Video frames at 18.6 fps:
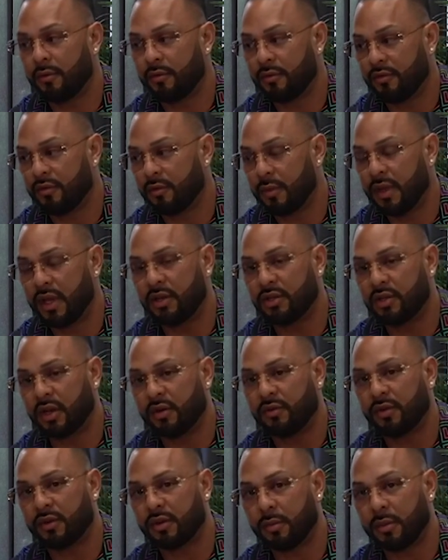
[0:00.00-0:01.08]
for me and
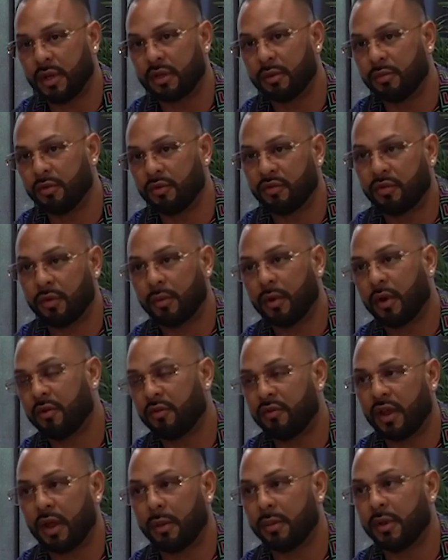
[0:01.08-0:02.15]
Jennifer to make the move from our
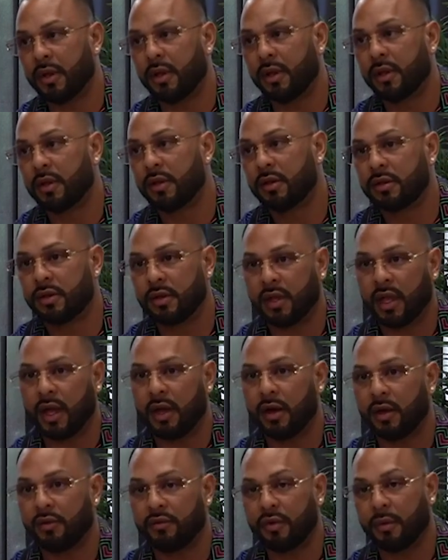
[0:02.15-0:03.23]
family to
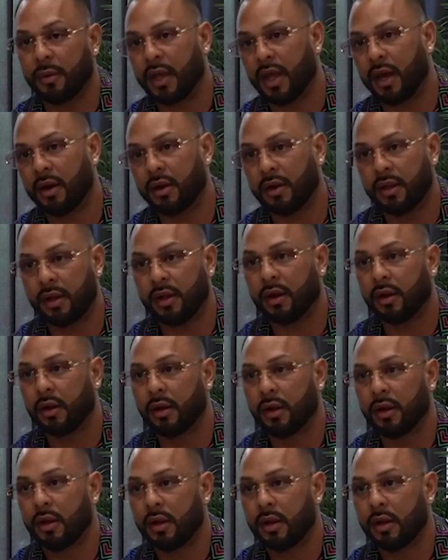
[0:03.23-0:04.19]
Canada, from Canada here,